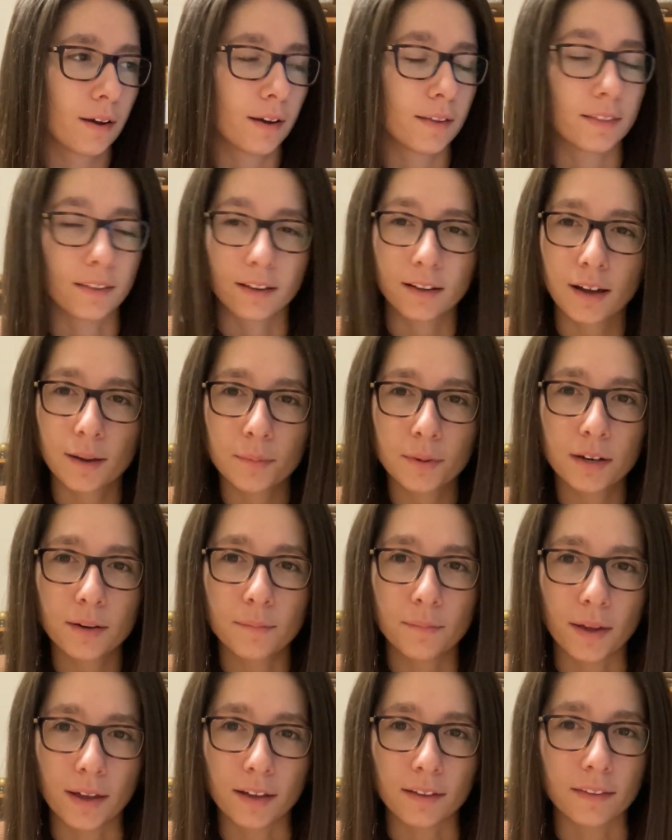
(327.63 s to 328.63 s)
I think I'm gonna
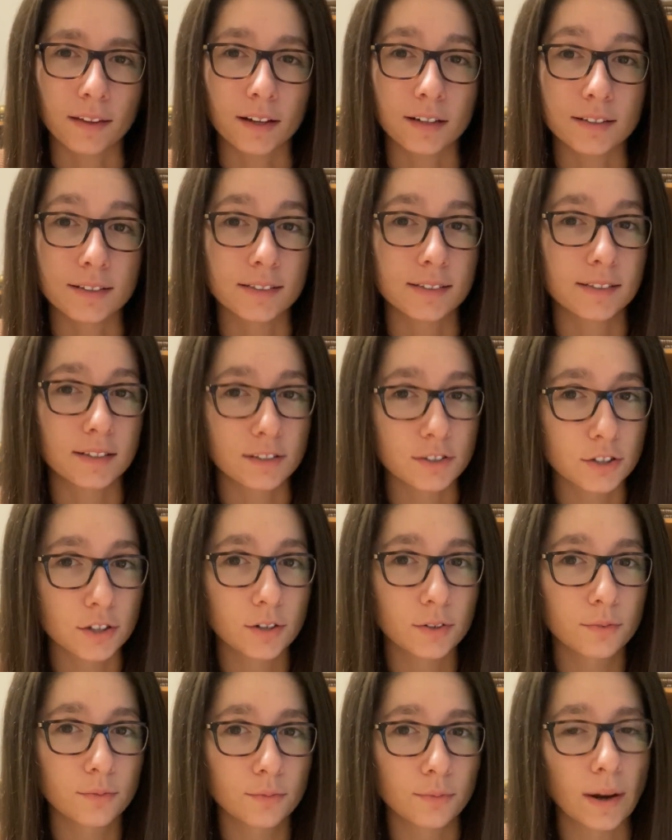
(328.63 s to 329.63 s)
make that
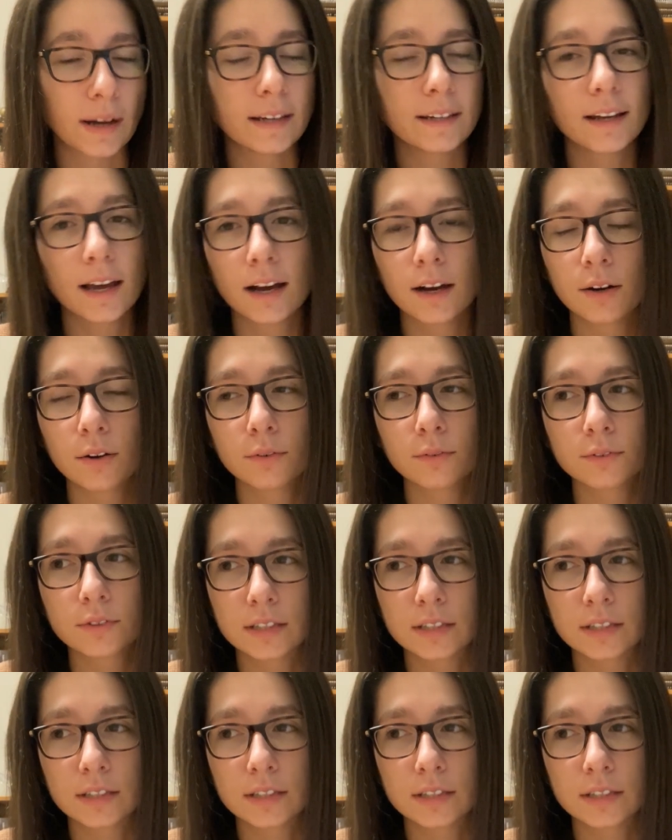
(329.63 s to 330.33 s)
decision right now